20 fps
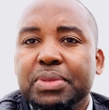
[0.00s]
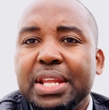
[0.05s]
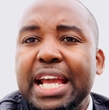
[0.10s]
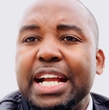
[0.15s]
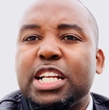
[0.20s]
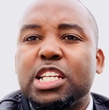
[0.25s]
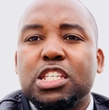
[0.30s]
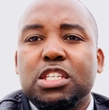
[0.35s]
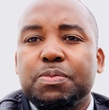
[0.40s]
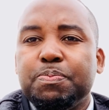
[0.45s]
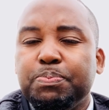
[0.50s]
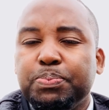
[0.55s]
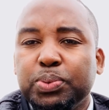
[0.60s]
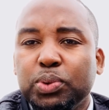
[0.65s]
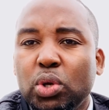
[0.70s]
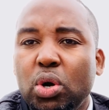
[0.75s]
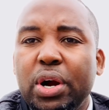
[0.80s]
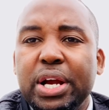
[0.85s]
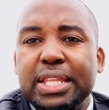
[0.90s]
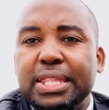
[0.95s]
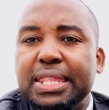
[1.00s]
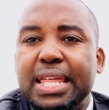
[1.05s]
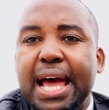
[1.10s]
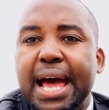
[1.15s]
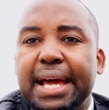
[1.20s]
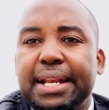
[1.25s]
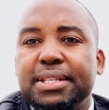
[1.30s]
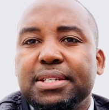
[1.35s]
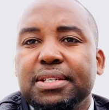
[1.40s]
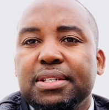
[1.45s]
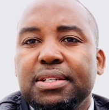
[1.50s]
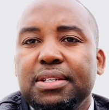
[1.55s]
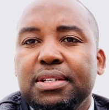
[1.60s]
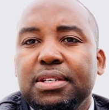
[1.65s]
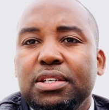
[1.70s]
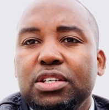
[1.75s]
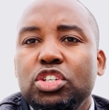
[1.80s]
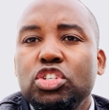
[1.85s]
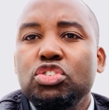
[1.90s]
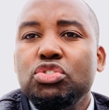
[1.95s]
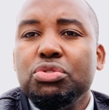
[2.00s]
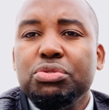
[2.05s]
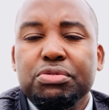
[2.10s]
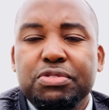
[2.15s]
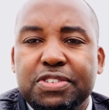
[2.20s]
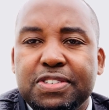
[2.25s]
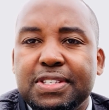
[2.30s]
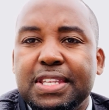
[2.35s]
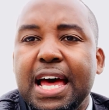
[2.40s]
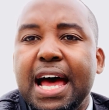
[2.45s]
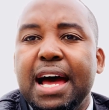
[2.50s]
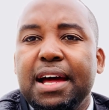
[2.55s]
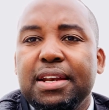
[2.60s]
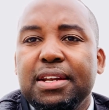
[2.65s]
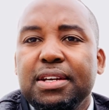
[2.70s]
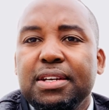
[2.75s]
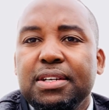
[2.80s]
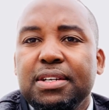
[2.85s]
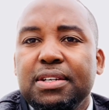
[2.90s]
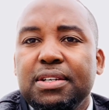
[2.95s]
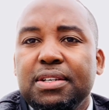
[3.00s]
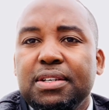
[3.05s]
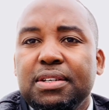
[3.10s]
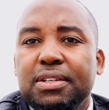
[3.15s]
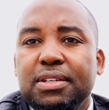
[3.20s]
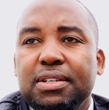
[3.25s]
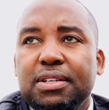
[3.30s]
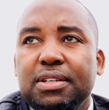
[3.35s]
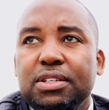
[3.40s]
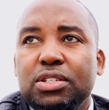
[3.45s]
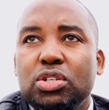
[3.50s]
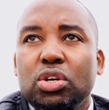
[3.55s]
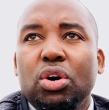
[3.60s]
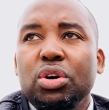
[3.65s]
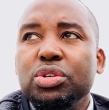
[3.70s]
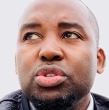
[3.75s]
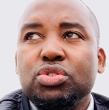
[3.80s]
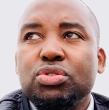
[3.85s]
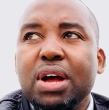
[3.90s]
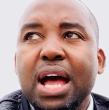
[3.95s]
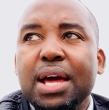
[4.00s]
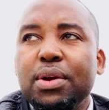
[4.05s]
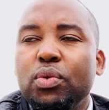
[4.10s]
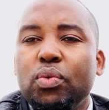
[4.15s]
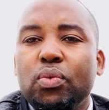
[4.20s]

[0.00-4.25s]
Exploit that. Use that. Don't try to